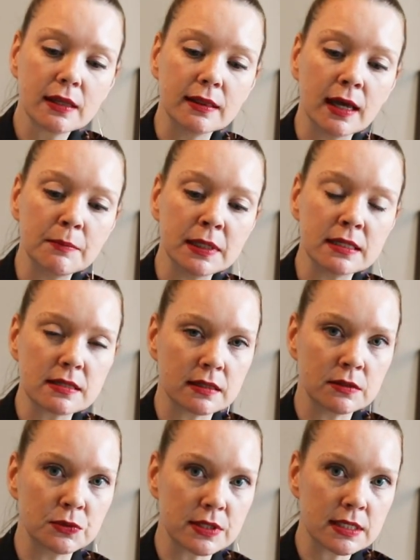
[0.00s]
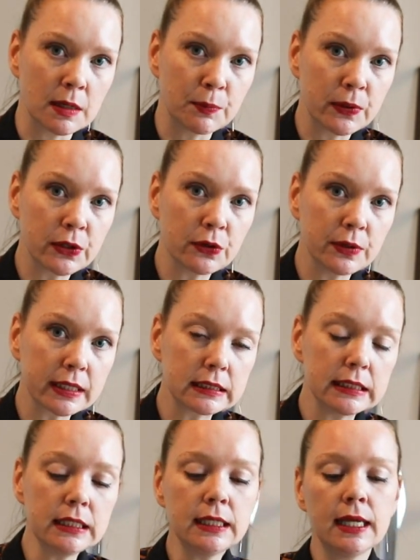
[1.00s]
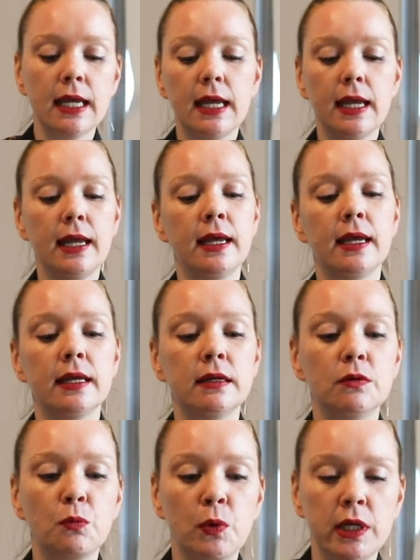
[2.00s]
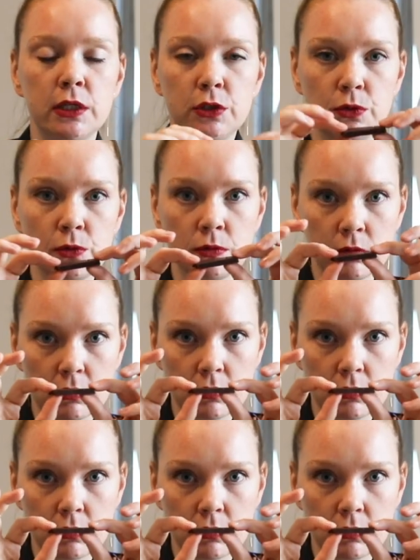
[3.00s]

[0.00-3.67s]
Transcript: That means that it was tempered correctly, and when you